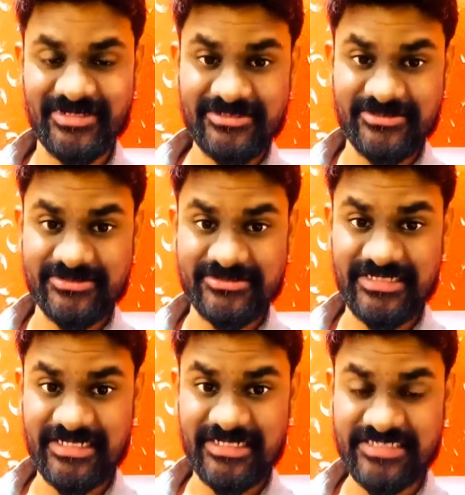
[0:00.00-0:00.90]
So
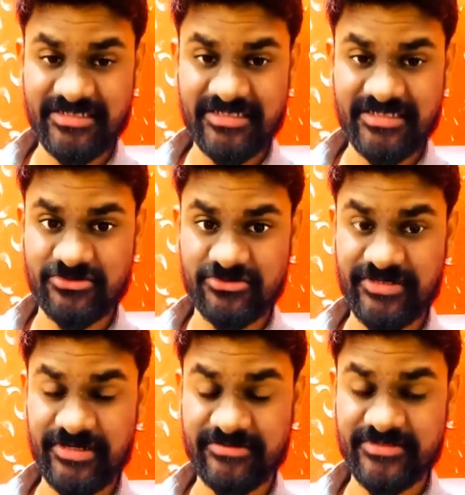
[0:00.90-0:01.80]
there are basically
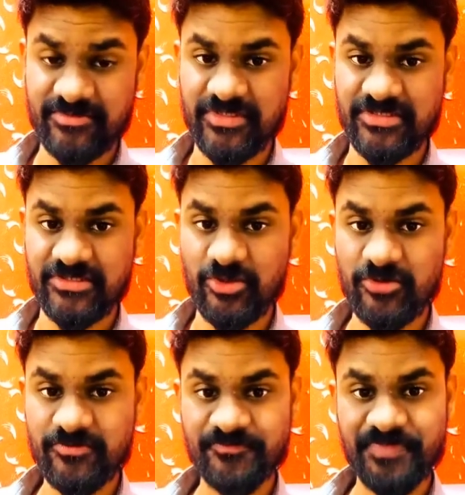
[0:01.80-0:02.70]
two types of people in
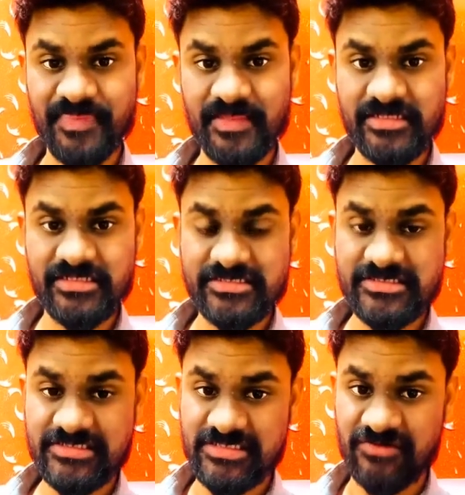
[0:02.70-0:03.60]
the group.
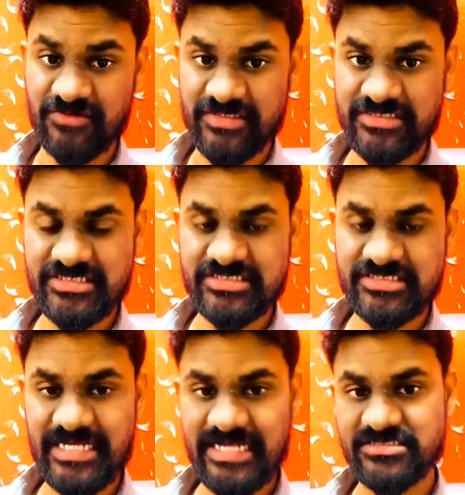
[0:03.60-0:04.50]
The first
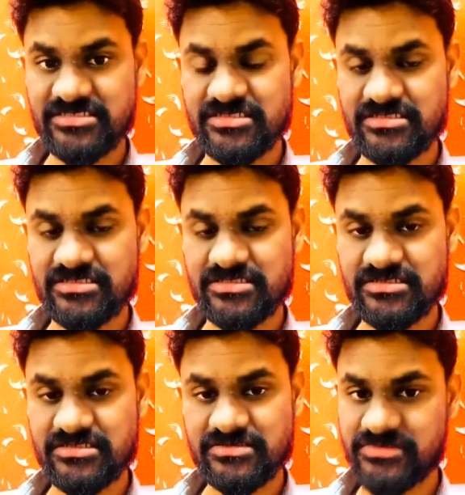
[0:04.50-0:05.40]
is that
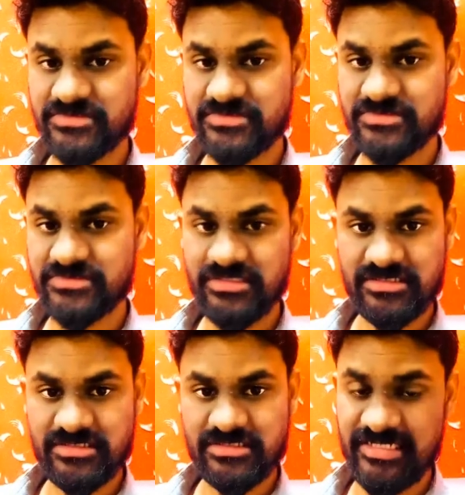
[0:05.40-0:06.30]

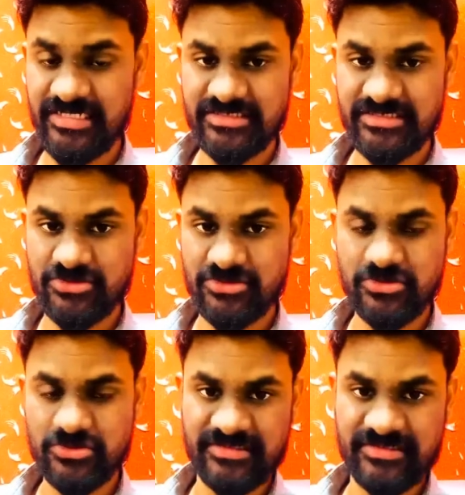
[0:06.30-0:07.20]
they don't know the
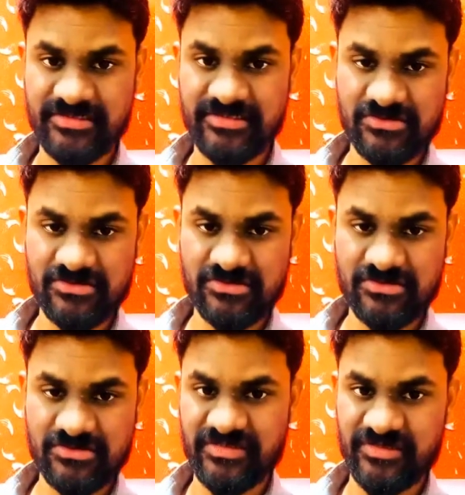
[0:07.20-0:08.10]
basics of the
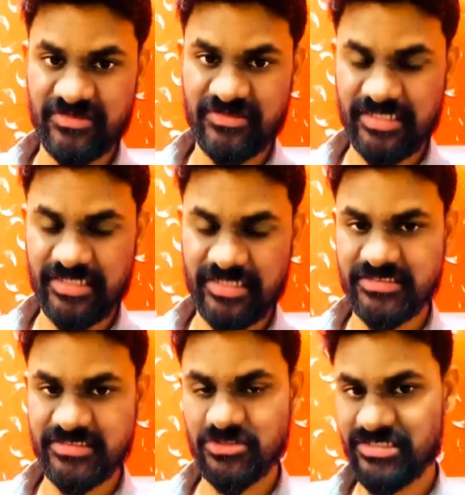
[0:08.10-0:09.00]
affiliate marketing,
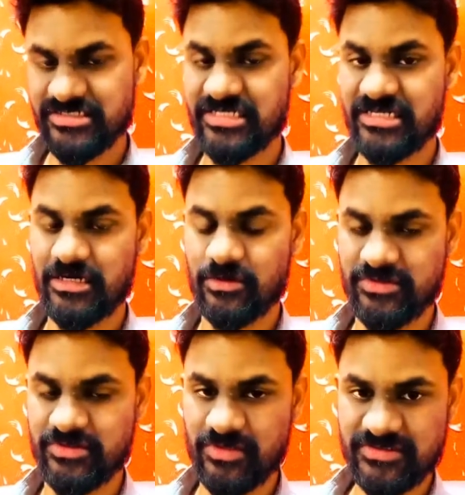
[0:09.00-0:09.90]
so what it is and
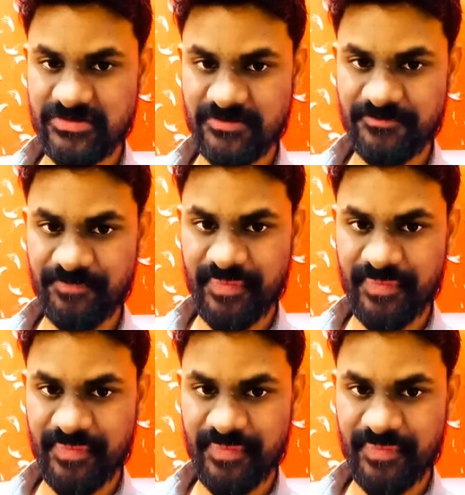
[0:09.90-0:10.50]
how it works.